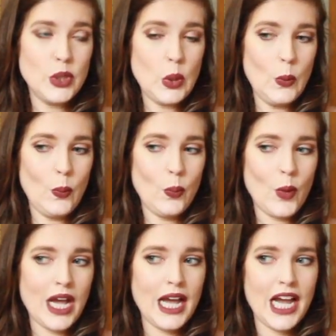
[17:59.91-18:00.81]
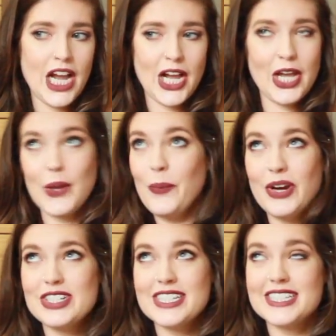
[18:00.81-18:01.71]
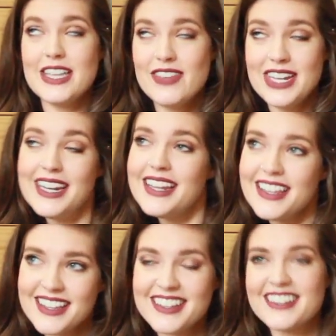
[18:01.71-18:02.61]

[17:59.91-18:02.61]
So, good purchase, Devin.